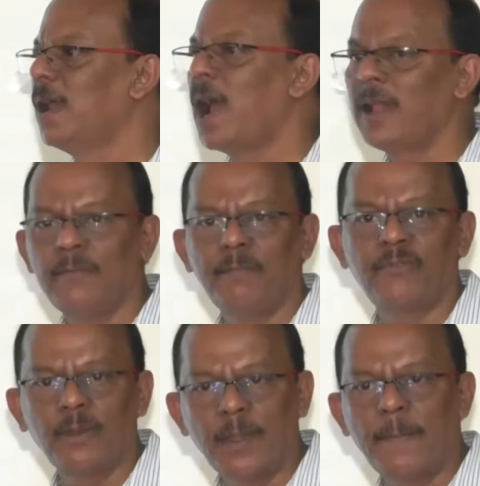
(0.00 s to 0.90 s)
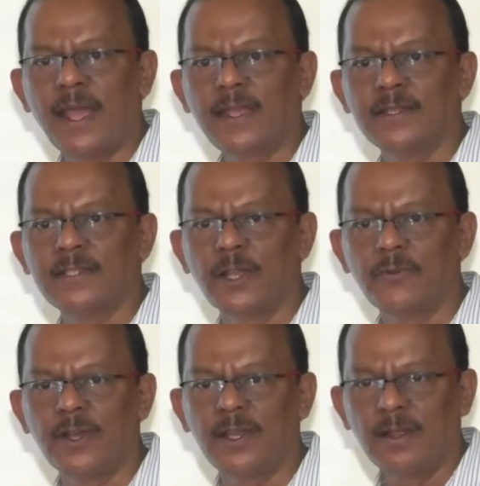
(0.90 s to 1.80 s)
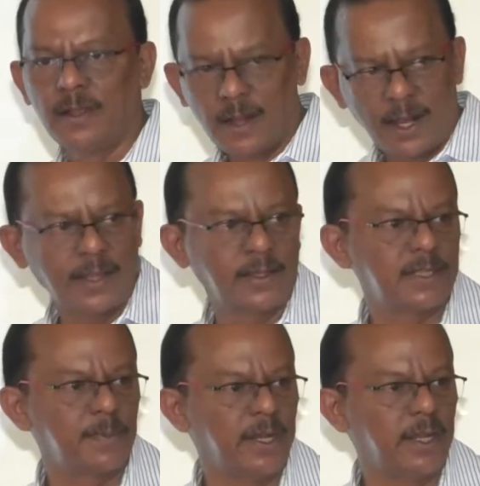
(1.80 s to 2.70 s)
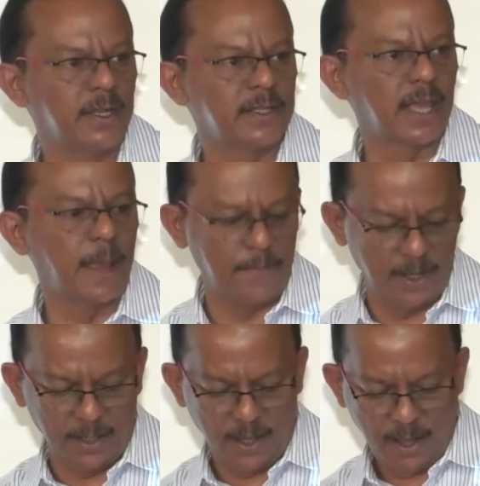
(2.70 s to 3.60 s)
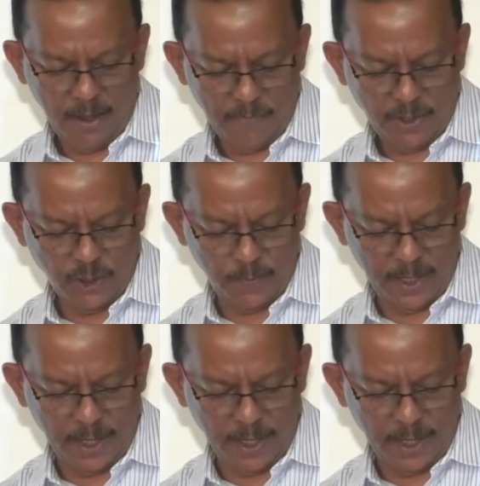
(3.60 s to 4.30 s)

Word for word: and from the backend server like this meeting is happening we should be